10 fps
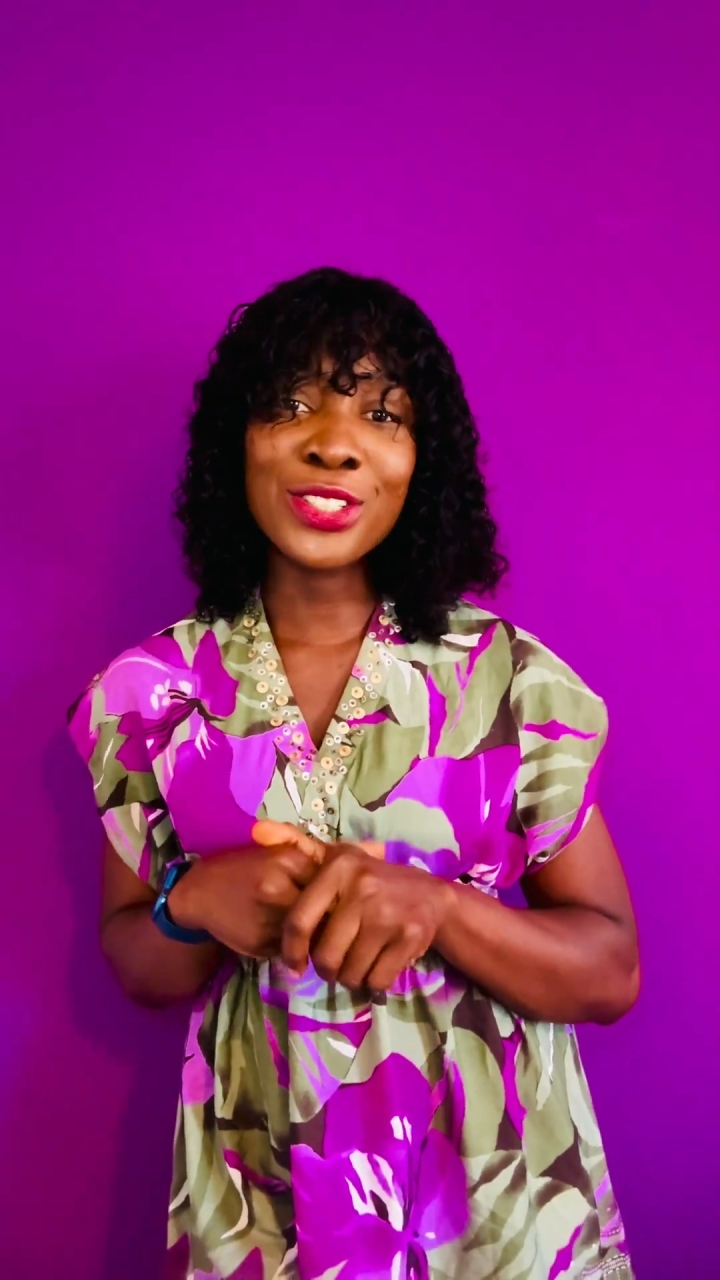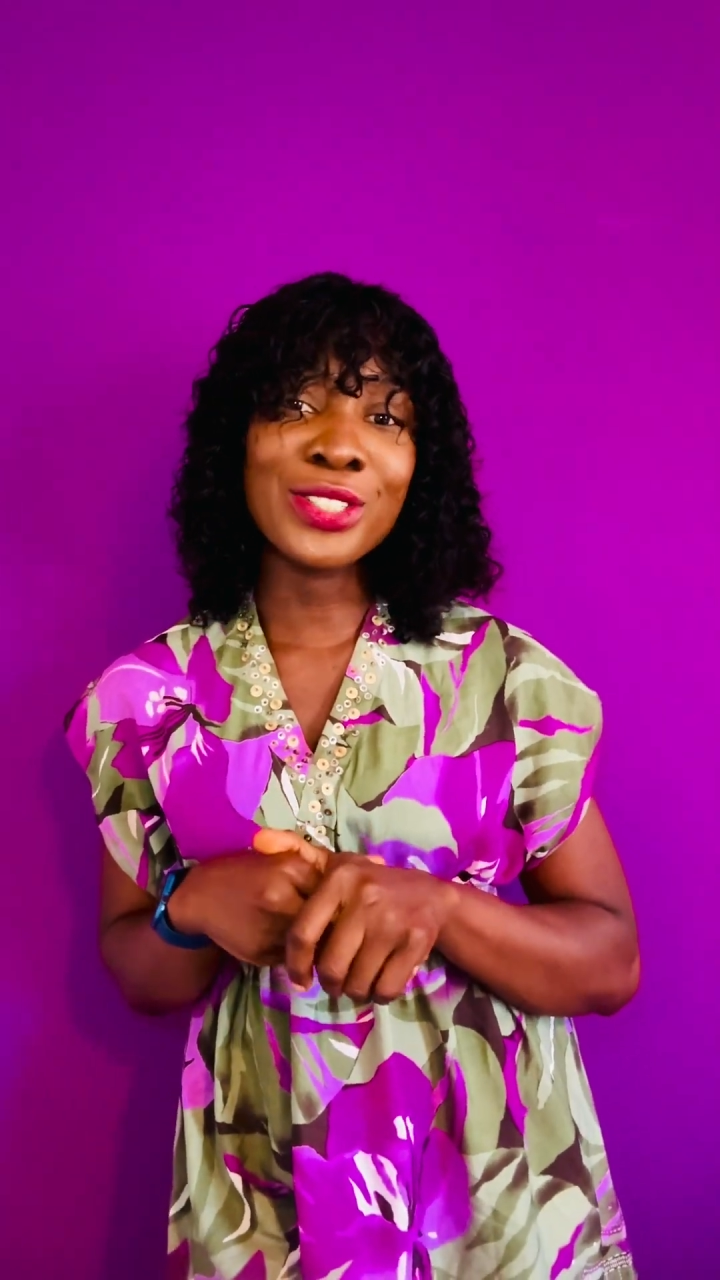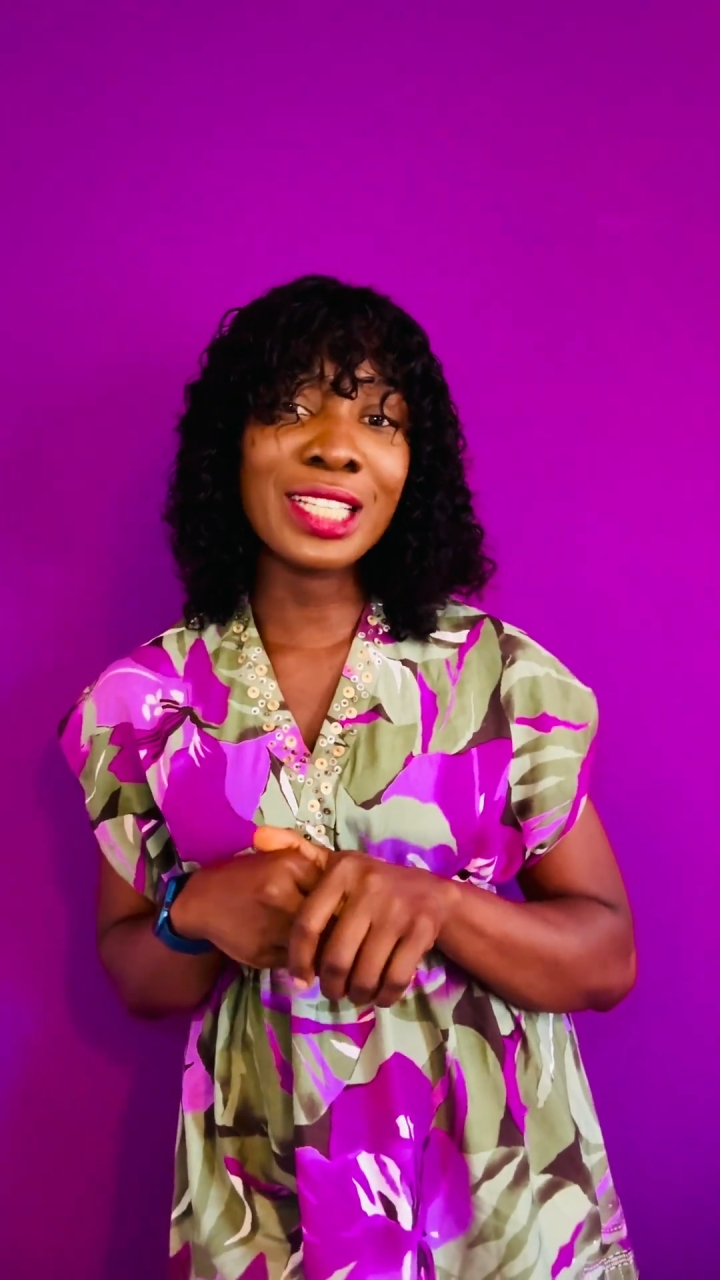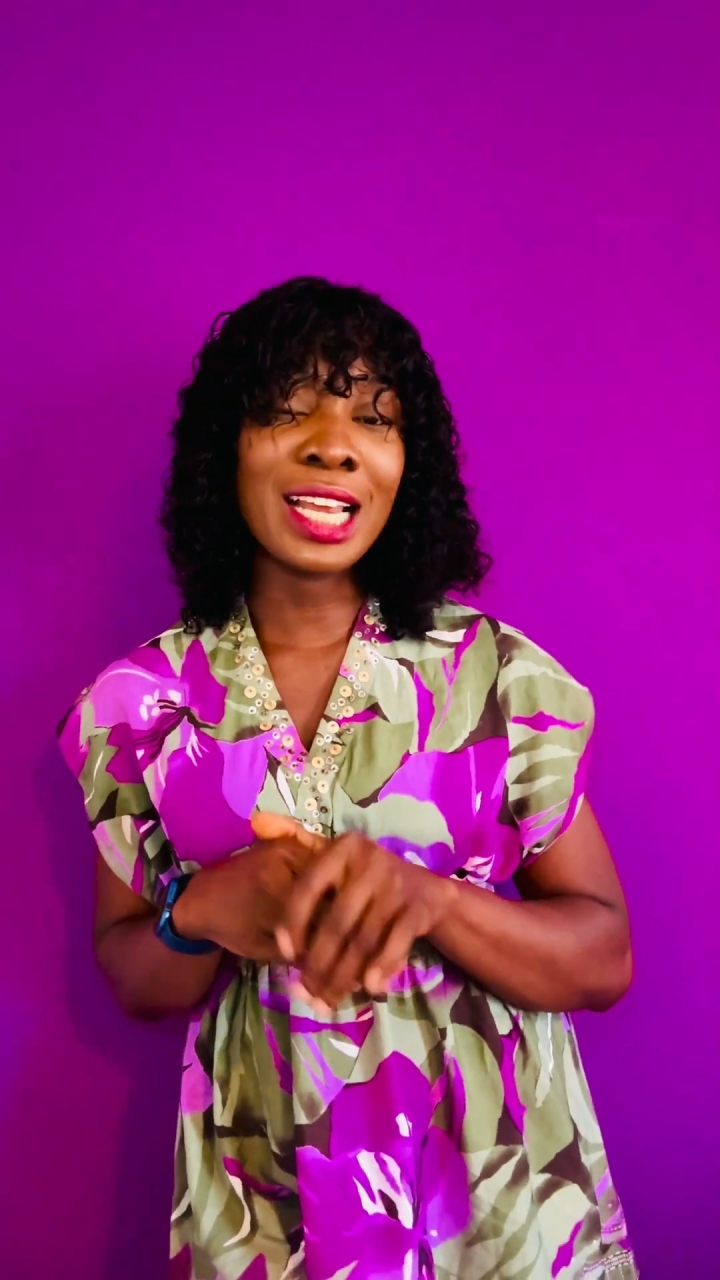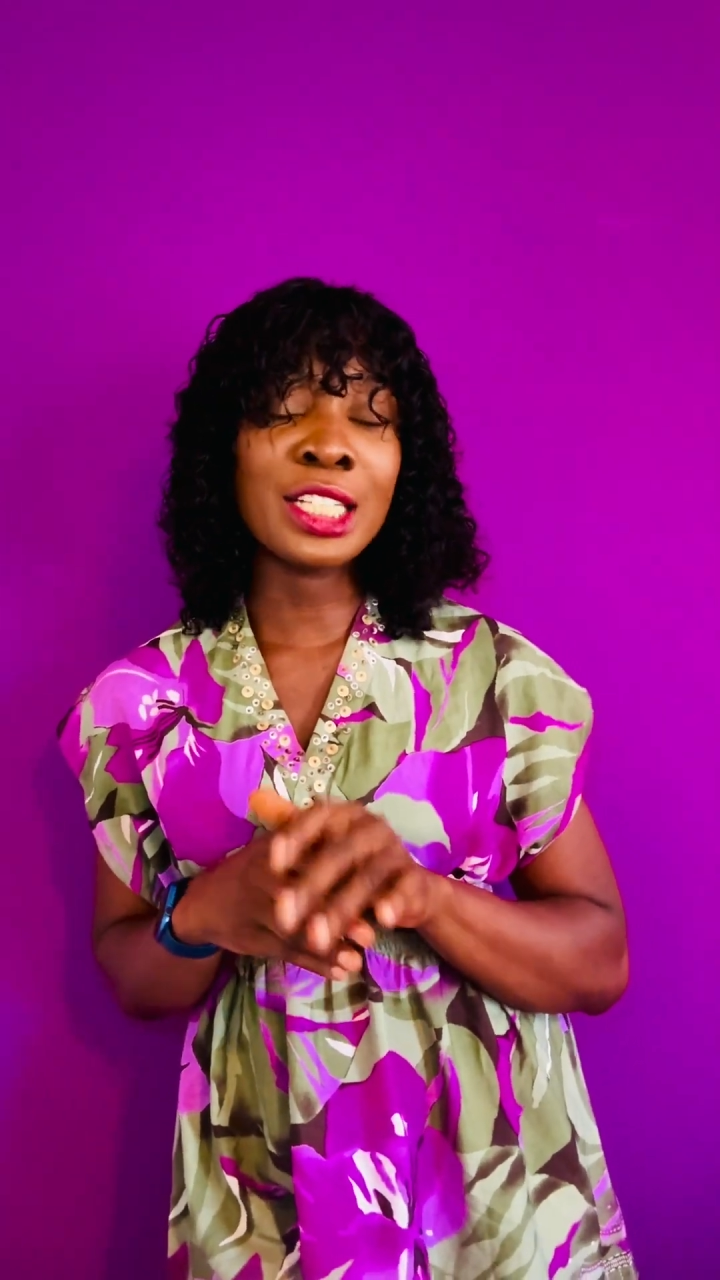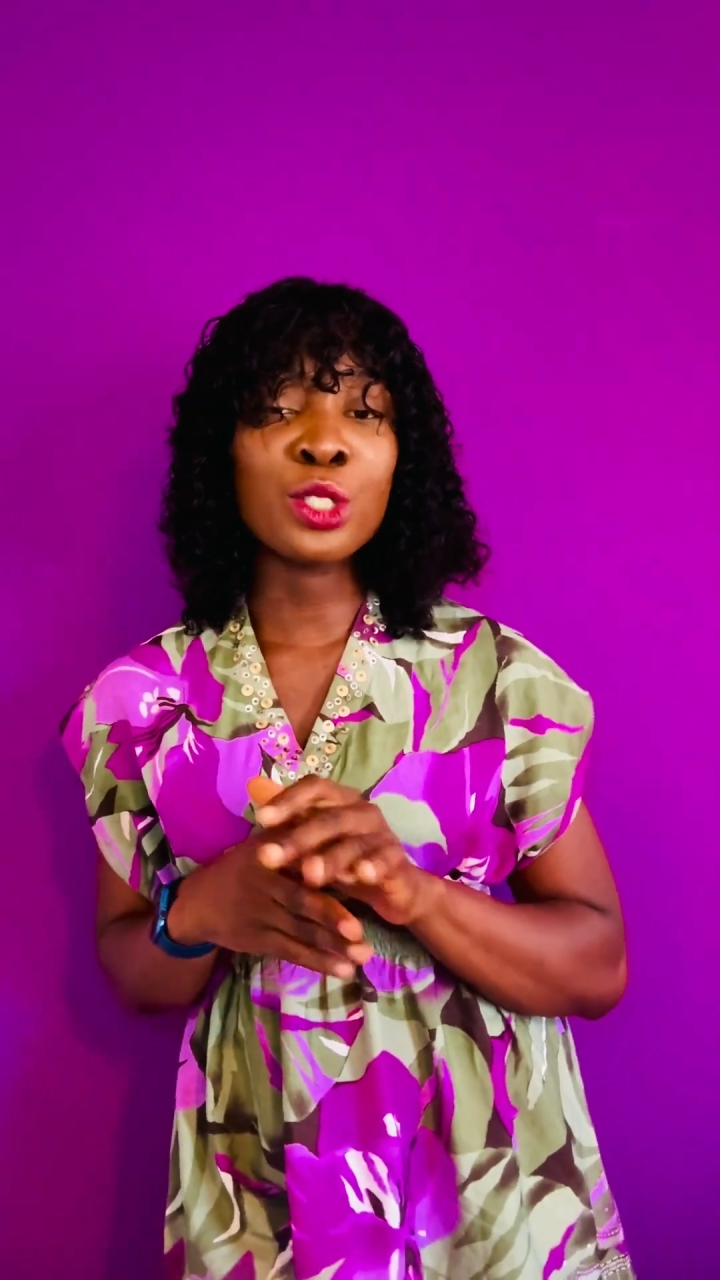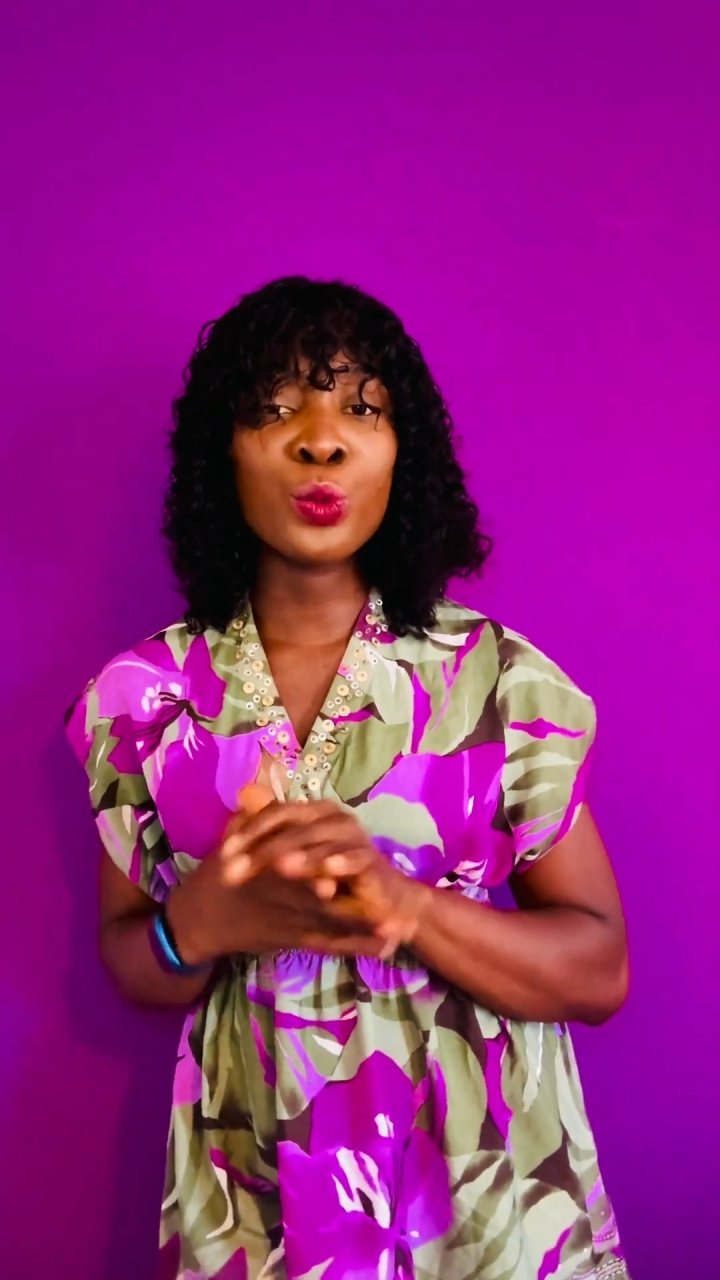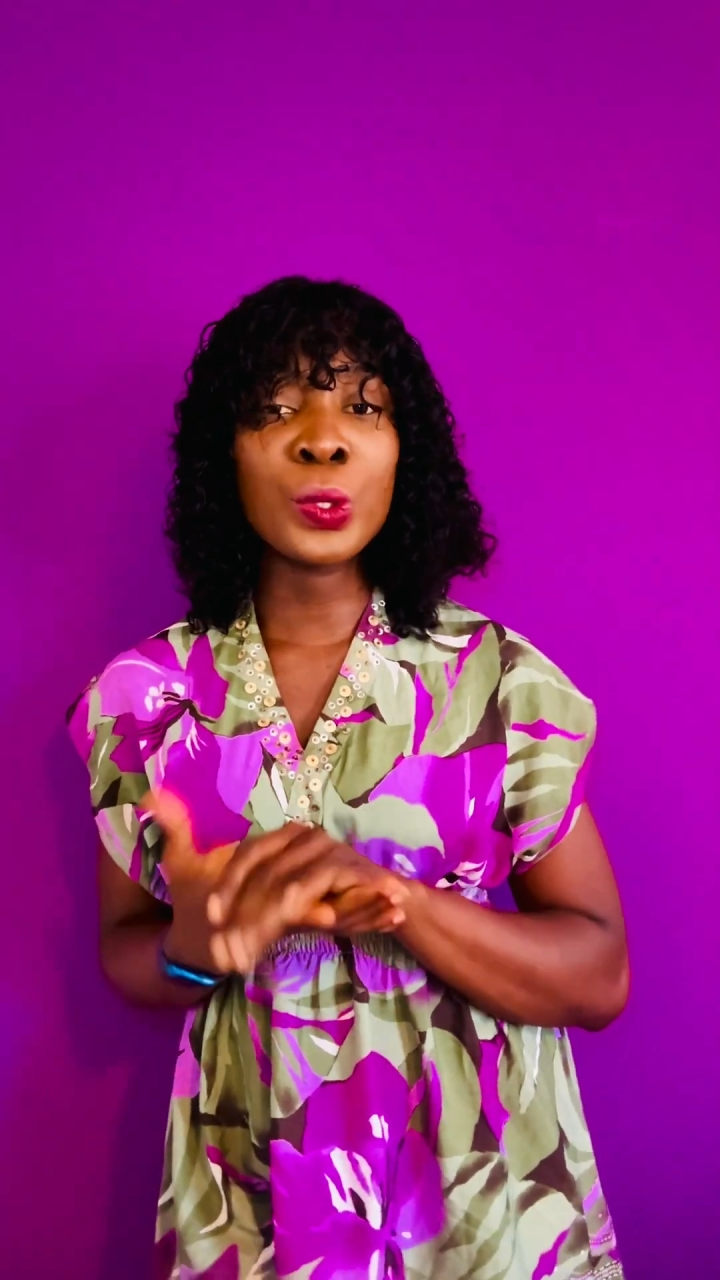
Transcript: New Zealand is